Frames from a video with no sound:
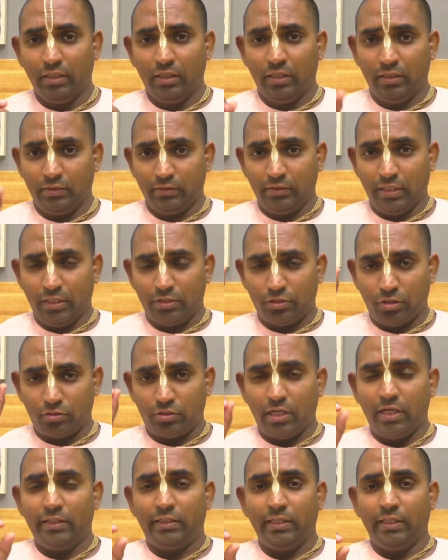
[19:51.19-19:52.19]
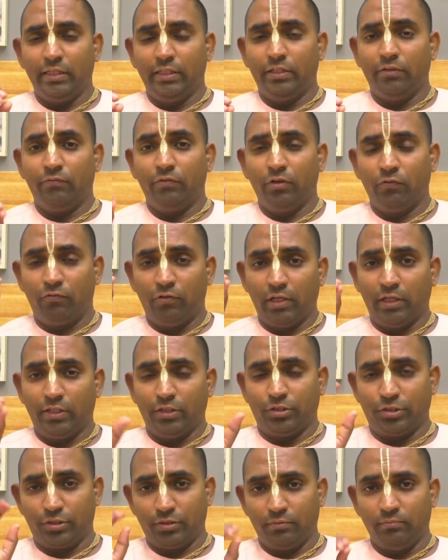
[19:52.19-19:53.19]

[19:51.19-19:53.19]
that society will flourish.